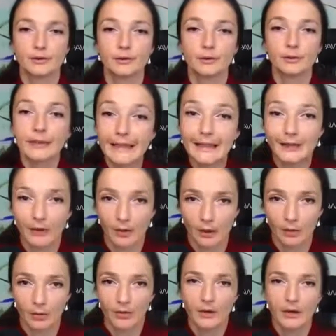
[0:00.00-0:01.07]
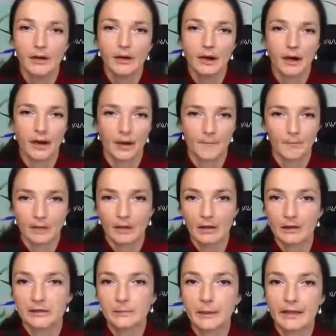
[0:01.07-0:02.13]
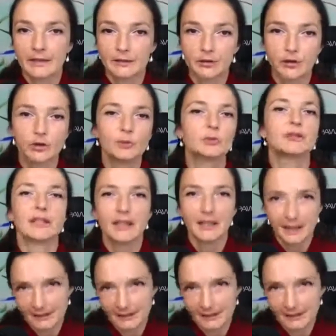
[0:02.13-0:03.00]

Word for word: to LEO um, in the space news,